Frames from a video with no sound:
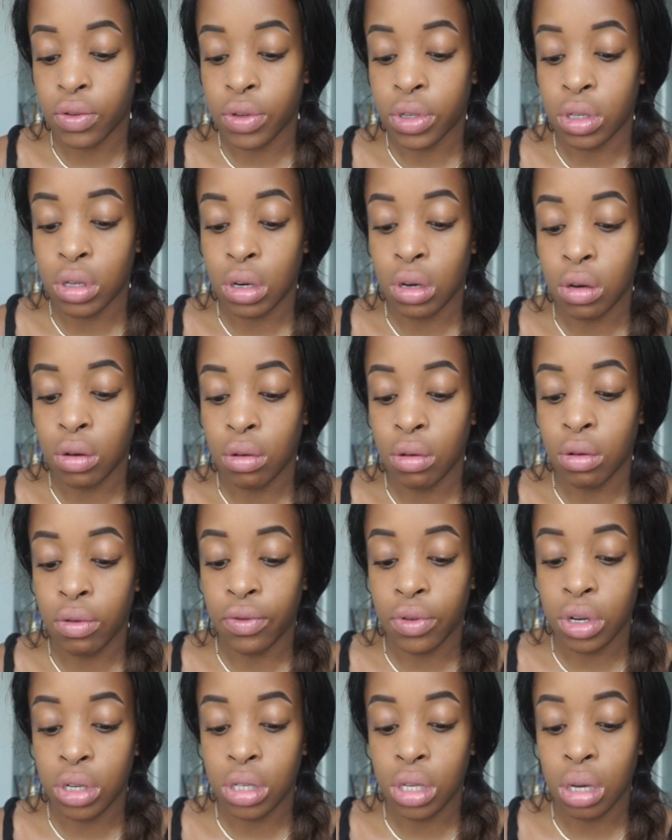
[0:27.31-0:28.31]
So
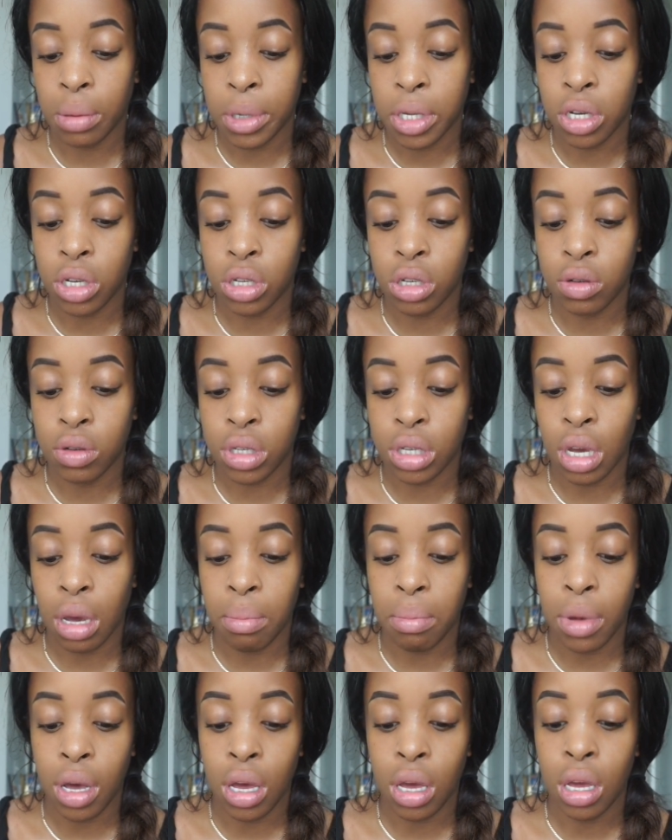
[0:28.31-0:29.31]
first thing I'm gonna do is get
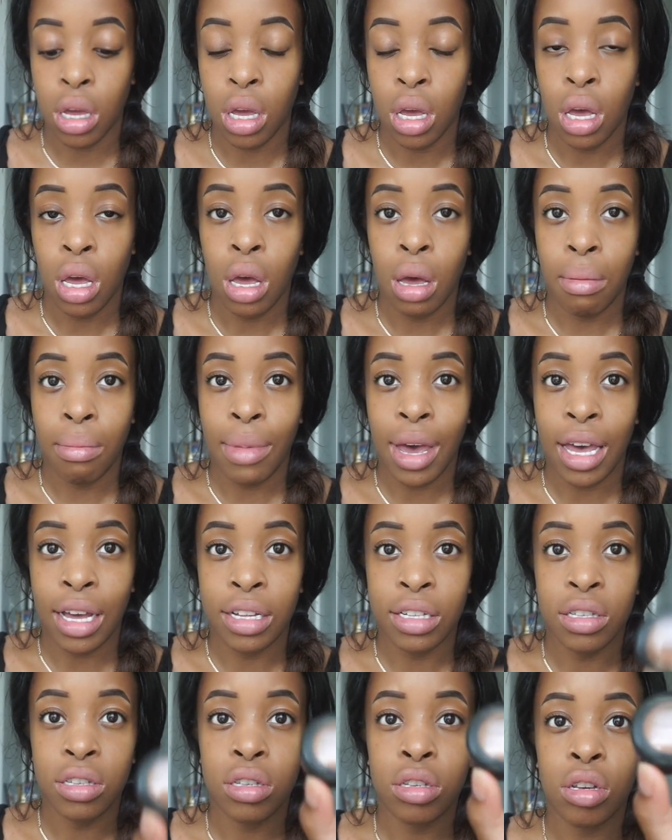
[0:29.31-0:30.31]
my matte
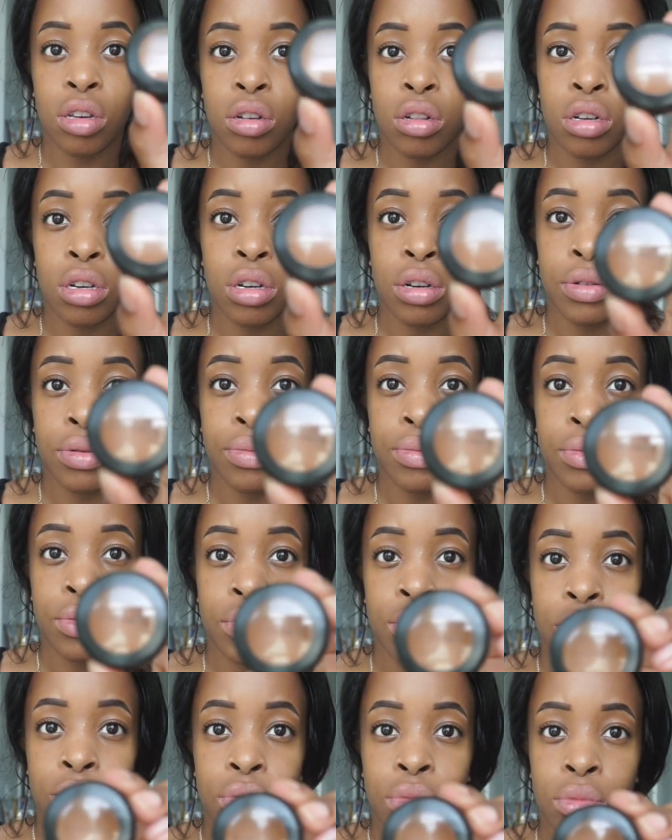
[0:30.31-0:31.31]
concealer.
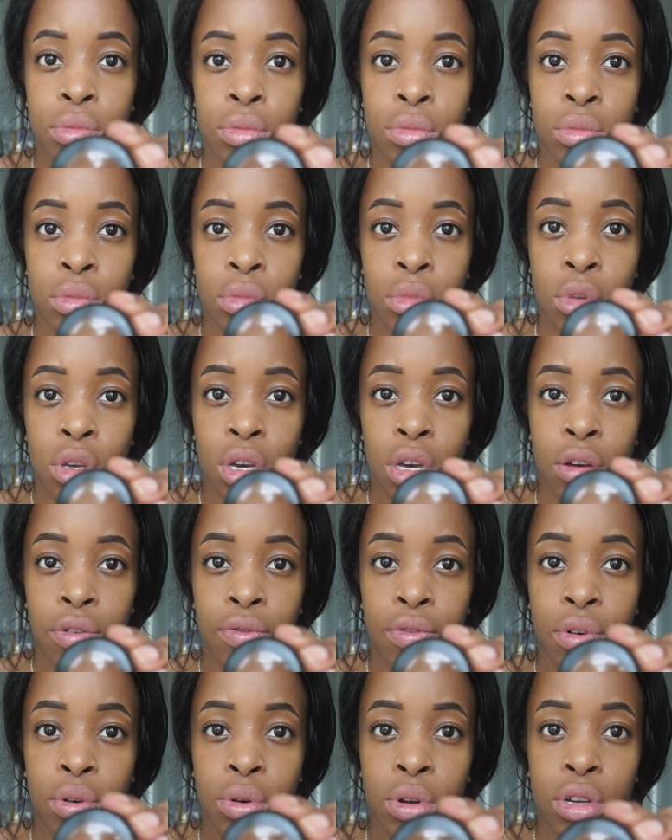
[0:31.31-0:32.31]

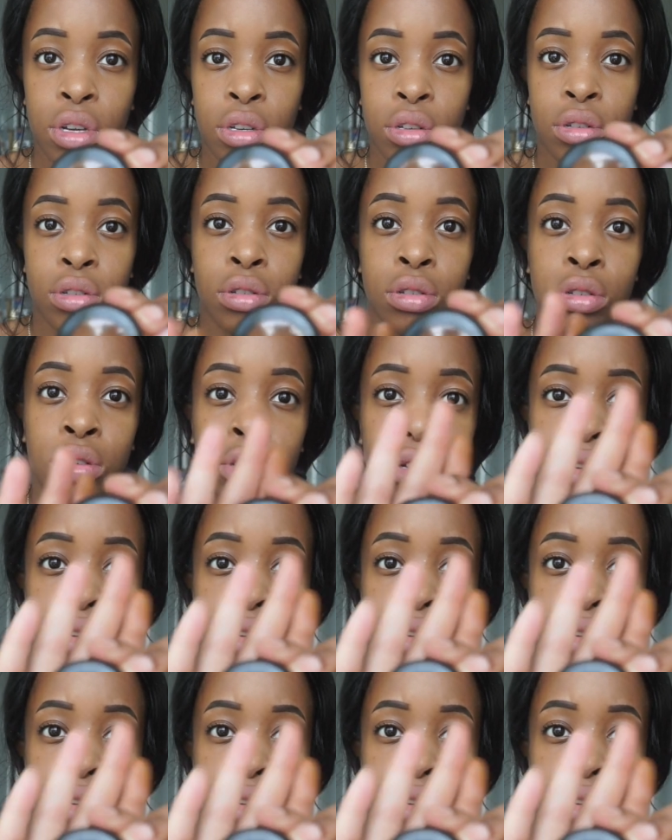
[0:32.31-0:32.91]
Focus.